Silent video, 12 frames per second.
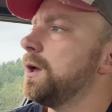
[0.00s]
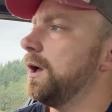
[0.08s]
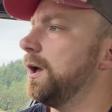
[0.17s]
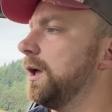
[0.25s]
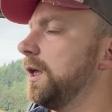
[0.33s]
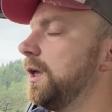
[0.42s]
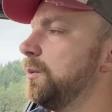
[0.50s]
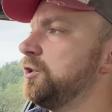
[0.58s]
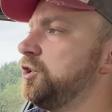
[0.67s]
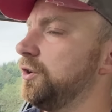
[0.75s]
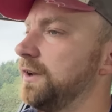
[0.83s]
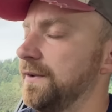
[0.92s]
Uh, we
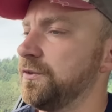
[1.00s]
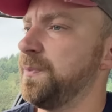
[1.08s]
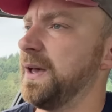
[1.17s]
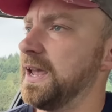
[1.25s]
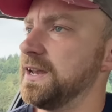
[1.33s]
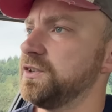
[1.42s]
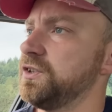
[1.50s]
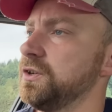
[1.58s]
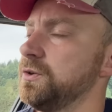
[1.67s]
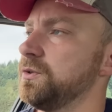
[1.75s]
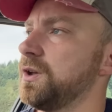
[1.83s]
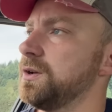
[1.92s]
shouldn't have to pay
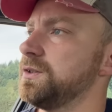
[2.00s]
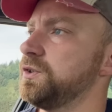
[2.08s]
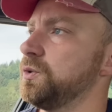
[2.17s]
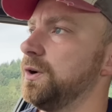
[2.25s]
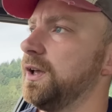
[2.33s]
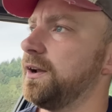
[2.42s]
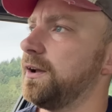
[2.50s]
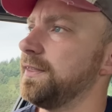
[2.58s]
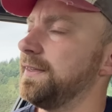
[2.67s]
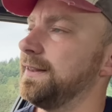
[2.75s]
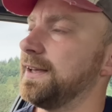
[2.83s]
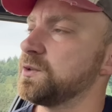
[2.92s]
to go to the toilet. And I
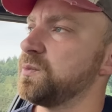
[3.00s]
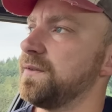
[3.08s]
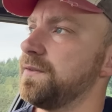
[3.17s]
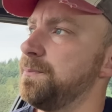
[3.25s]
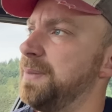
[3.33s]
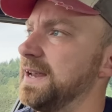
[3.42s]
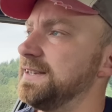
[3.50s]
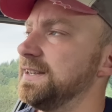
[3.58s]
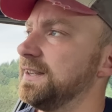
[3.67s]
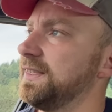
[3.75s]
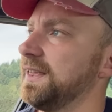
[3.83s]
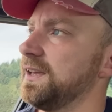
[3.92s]
think that's one of the
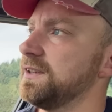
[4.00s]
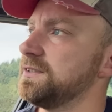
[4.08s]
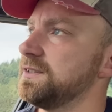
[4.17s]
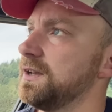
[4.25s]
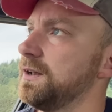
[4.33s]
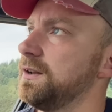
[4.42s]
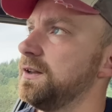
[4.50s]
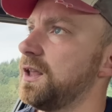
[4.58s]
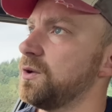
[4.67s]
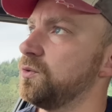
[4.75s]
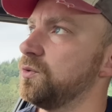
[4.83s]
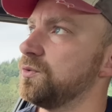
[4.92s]
basic things that
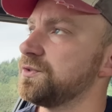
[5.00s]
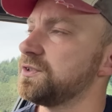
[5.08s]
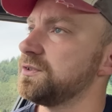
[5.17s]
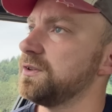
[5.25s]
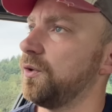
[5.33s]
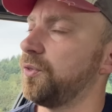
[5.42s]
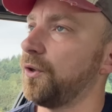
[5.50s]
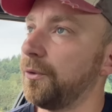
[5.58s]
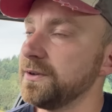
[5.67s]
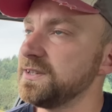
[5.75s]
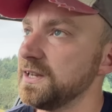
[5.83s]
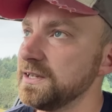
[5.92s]
local
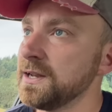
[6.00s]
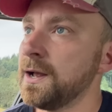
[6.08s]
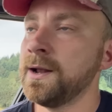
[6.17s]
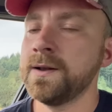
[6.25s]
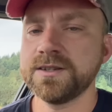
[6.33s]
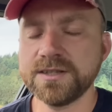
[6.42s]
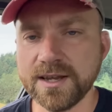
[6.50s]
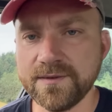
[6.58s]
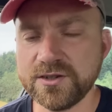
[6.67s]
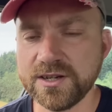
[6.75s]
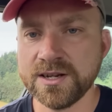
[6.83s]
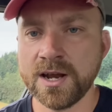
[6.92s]
authorities
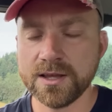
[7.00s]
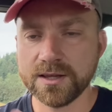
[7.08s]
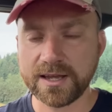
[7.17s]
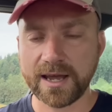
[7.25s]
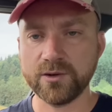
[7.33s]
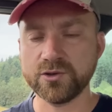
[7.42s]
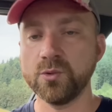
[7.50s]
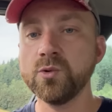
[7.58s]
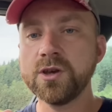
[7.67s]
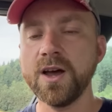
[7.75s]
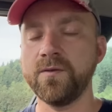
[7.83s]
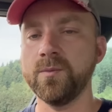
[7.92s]
services the council
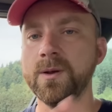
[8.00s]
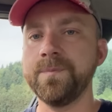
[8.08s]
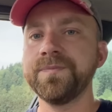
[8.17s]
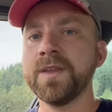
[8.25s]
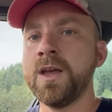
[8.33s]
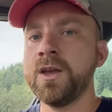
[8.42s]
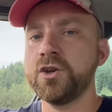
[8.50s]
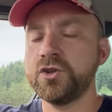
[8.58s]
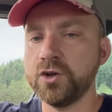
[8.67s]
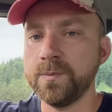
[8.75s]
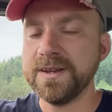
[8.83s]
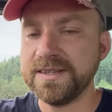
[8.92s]
government
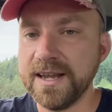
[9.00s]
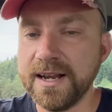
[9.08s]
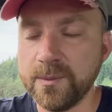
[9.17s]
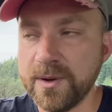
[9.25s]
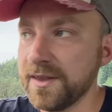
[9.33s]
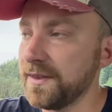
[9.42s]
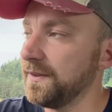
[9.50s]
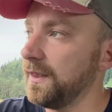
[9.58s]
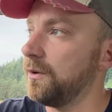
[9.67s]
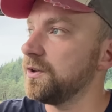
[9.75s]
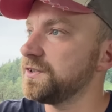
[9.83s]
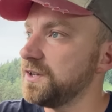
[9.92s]
should be dealing with. I think
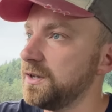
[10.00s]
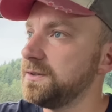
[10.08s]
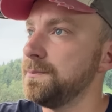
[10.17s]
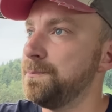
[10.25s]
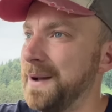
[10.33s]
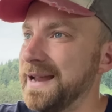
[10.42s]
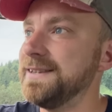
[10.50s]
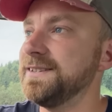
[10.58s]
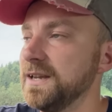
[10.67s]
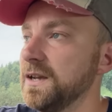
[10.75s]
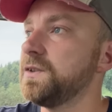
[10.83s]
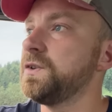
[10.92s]
there are certain
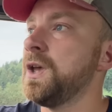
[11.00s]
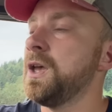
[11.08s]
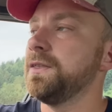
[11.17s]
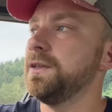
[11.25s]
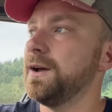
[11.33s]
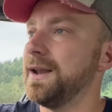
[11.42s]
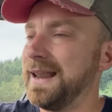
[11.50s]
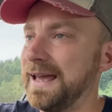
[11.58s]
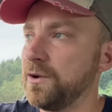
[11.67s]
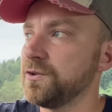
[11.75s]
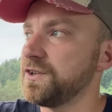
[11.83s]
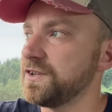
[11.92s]
basics that
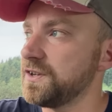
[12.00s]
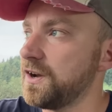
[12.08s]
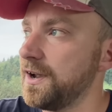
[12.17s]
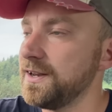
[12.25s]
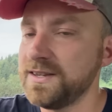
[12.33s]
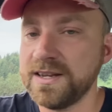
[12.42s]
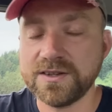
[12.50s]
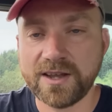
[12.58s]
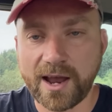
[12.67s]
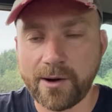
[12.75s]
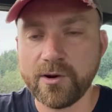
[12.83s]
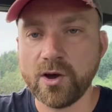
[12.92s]
allow society to
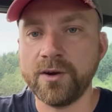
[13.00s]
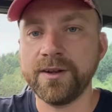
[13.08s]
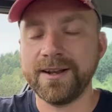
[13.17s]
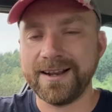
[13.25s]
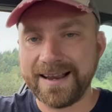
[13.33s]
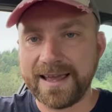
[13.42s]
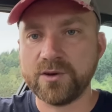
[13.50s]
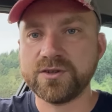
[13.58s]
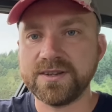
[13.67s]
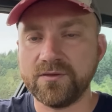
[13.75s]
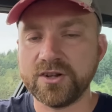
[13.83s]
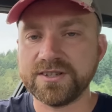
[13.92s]
carry on and allow
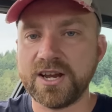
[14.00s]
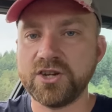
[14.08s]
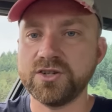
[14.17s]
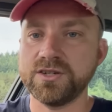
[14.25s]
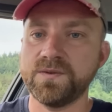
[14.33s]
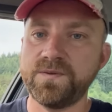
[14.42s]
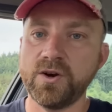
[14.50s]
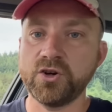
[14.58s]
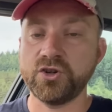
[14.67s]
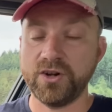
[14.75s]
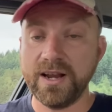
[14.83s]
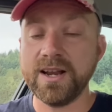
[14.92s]
civilization to
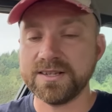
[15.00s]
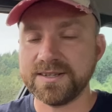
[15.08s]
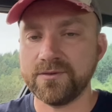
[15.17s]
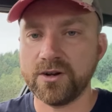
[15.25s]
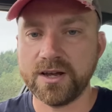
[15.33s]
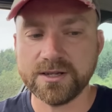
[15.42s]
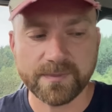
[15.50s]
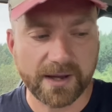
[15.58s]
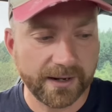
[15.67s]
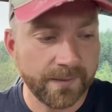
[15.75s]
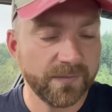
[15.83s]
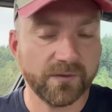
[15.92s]
function in a civilized
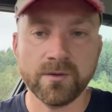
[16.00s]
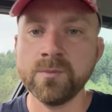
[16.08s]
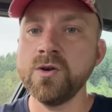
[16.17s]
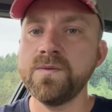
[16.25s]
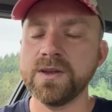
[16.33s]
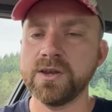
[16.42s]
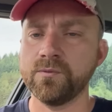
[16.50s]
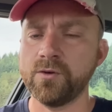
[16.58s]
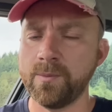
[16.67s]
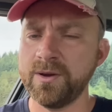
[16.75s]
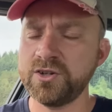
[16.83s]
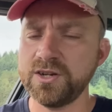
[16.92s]
manner. Removing your
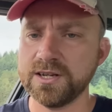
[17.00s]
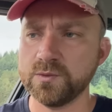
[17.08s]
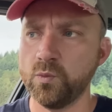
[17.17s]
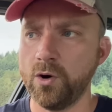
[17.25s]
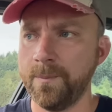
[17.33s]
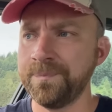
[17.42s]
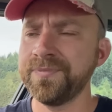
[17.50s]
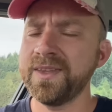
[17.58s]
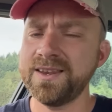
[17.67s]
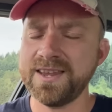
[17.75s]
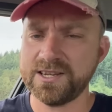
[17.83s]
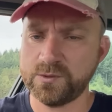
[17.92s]
rubbish is one.
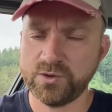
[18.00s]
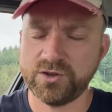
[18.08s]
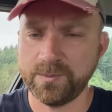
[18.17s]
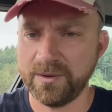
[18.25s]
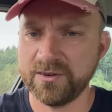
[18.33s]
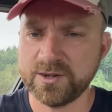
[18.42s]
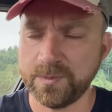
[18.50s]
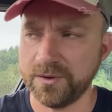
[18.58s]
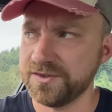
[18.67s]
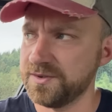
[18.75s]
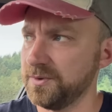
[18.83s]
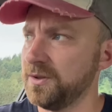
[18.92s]
And yes, we should be
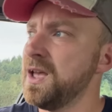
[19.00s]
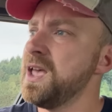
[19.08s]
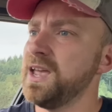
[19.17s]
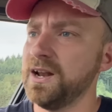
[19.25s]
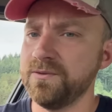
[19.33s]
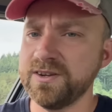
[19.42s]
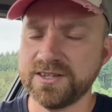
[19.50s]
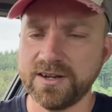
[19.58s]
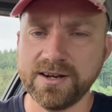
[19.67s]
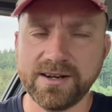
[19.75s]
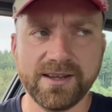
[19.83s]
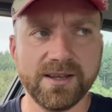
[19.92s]
responsible in
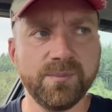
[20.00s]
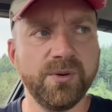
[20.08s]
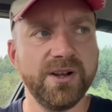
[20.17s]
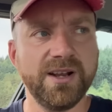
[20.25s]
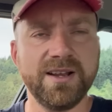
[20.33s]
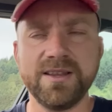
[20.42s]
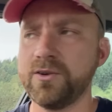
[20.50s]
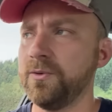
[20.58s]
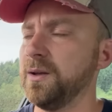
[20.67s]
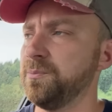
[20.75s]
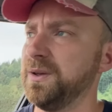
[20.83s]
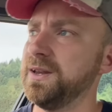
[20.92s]
recycling and put it in the
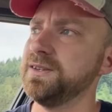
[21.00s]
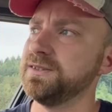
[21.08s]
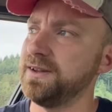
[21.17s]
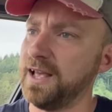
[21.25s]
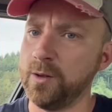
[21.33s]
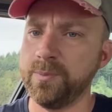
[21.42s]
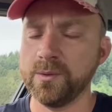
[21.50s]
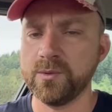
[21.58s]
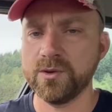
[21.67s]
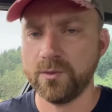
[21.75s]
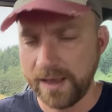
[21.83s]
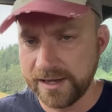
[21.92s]
correct bins and helping
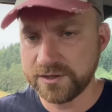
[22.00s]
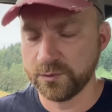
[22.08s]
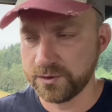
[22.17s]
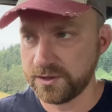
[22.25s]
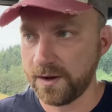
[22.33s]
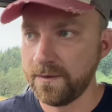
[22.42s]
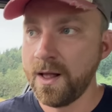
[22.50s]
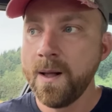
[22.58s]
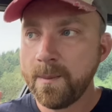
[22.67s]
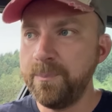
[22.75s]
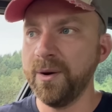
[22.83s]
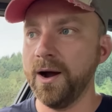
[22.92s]
with all that sort of stuff.
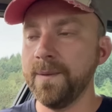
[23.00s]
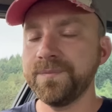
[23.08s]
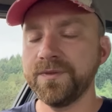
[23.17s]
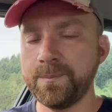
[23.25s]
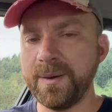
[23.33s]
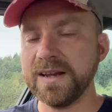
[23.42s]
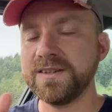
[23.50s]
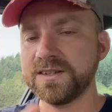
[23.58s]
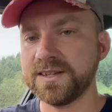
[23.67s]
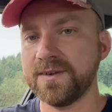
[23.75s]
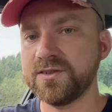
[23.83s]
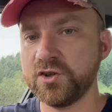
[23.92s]
But the basic
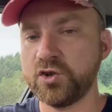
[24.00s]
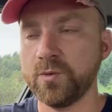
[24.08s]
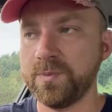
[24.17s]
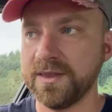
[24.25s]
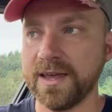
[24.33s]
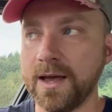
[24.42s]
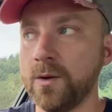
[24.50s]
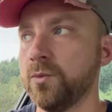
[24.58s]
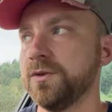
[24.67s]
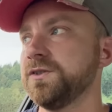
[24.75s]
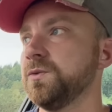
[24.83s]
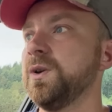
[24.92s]
services should be there
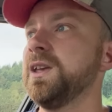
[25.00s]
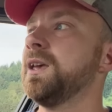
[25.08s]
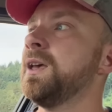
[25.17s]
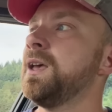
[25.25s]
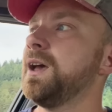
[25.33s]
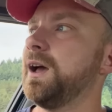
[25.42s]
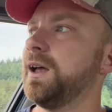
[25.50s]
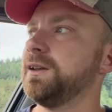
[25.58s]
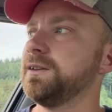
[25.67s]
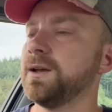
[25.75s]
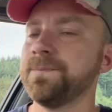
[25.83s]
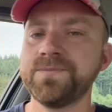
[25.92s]
once a week.
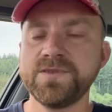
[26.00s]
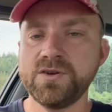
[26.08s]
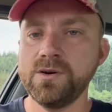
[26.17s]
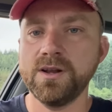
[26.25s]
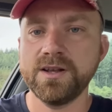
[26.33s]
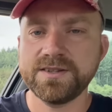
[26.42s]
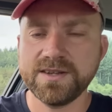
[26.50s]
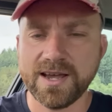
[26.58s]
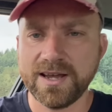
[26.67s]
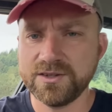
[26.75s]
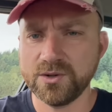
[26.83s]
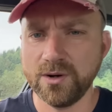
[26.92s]
And um, toilets,
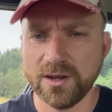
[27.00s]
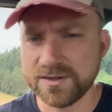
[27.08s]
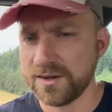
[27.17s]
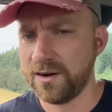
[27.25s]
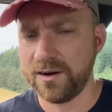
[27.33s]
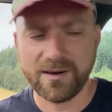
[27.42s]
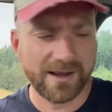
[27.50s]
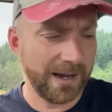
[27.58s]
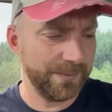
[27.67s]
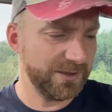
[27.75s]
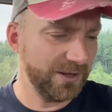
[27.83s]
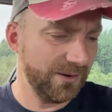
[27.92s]
yeah, toilets are
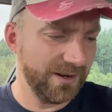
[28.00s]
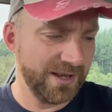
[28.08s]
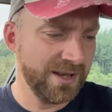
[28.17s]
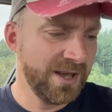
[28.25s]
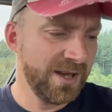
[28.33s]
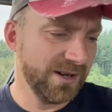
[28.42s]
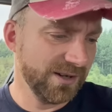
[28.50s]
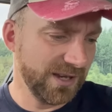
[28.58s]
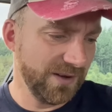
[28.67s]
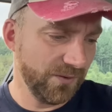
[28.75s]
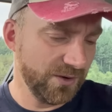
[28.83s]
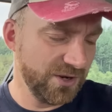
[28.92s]
absolutely a
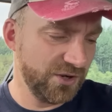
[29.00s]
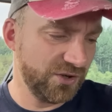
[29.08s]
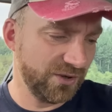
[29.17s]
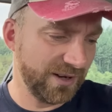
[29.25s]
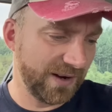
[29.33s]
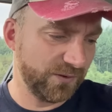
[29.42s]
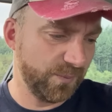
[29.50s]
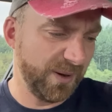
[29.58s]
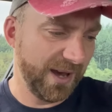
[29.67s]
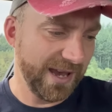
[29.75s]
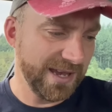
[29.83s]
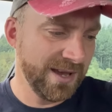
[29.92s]
given. You shouldn't have to
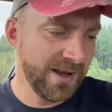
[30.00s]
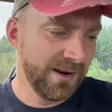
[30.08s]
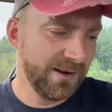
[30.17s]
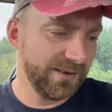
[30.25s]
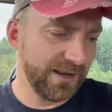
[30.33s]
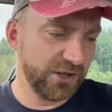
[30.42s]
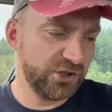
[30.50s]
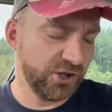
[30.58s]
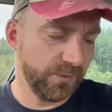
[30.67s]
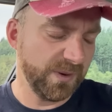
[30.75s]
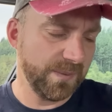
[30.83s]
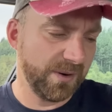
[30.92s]
pay. That
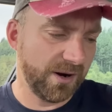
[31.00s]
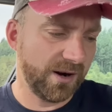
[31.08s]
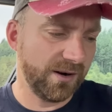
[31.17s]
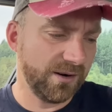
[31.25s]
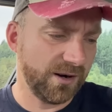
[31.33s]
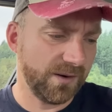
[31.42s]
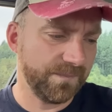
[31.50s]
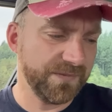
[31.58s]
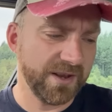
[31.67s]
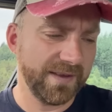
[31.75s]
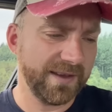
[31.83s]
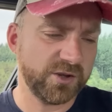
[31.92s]
should be part of,
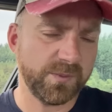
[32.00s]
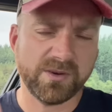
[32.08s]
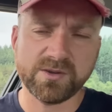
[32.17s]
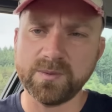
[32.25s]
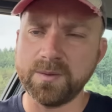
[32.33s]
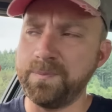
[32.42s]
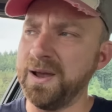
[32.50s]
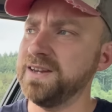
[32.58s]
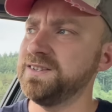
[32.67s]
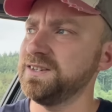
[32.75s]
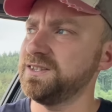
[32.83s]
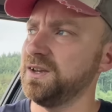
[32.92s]
you know, that should be some of the
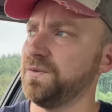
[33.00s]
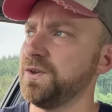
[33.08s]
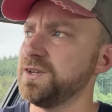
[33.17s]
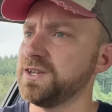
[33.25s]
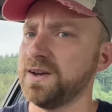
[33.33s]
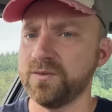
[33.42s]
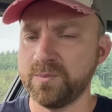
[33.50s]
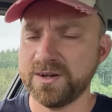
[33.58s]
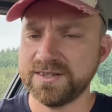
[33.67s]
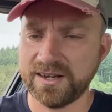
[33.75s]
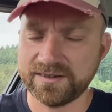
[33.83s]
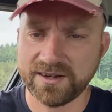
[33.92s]
basic stuff that is covered by
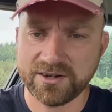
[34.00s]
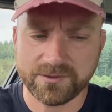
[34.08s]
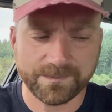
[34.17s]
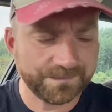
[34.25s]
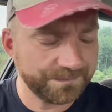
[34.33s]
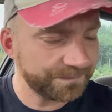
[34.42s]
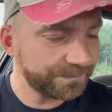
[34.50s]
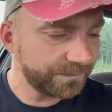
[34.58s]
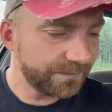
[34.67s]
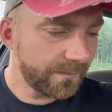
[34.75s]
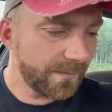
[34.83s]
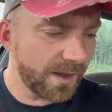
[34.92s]
taxation.
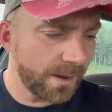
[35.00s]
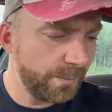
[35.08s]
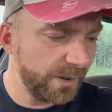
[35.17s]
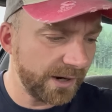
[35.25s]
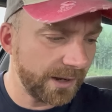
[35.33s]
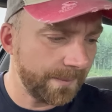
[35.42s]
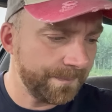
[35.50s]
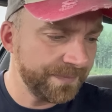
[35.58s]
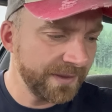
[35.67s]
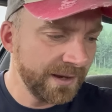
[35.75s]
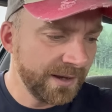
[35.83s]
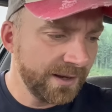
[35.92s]
But um,
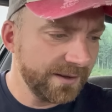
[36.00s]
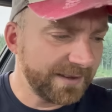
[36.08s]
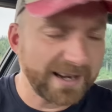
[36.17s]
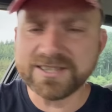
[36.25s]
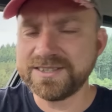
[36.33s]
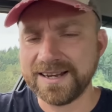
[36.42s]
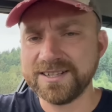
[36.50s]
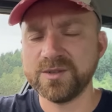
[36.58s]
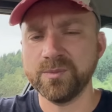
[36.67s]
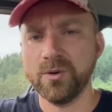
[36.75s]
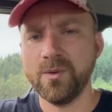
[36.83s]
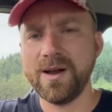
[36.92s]
that's sensible.